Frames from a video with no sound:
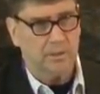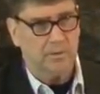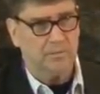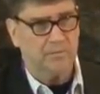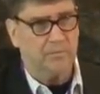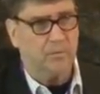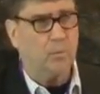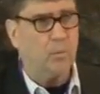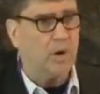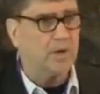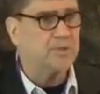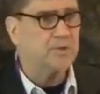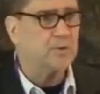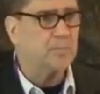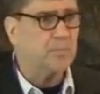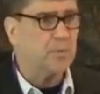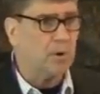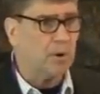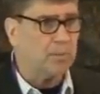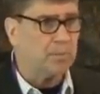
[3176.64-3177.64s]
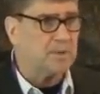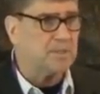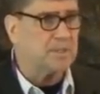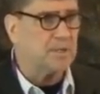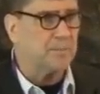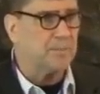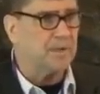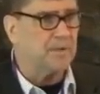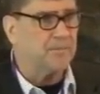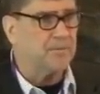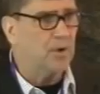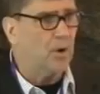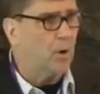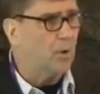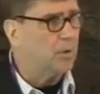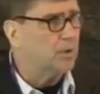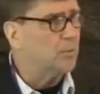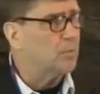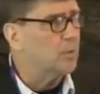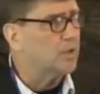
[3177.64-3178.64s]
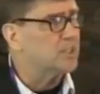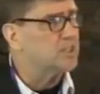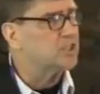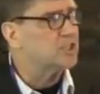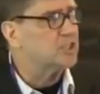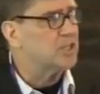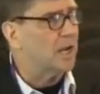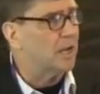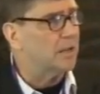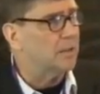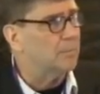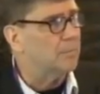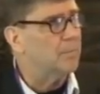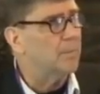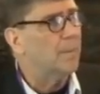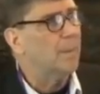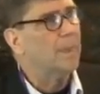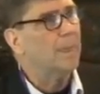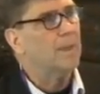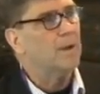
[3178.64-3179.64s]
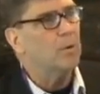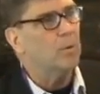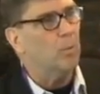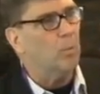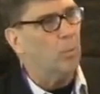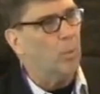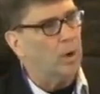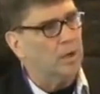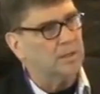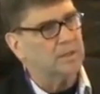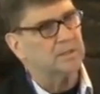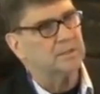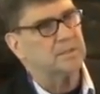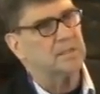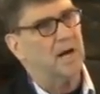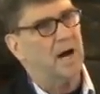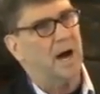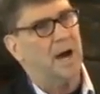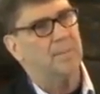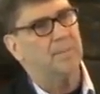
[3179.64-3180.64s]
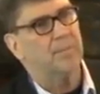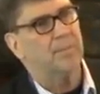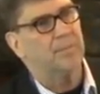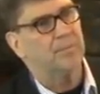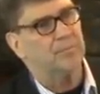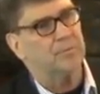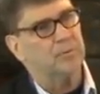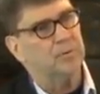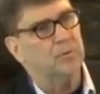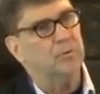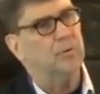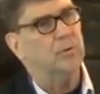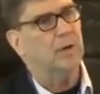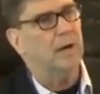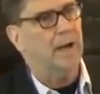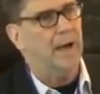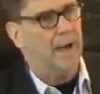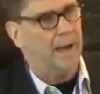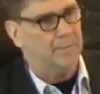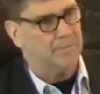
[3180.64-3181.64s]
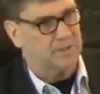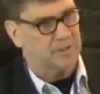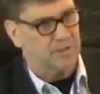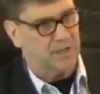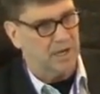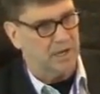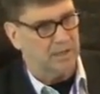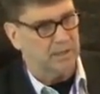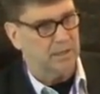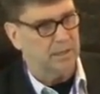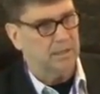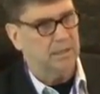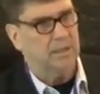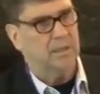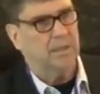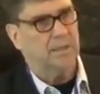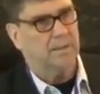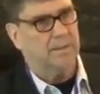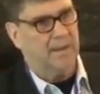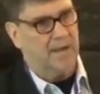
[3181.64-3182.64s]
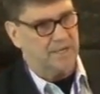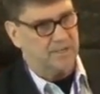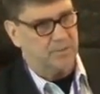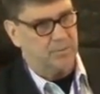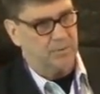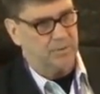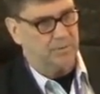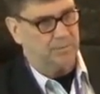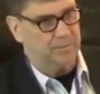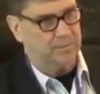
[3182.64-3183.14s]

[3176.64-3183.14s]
for what your purpose. I mean, if you only want to sell them one at a time through Amazon, that's where the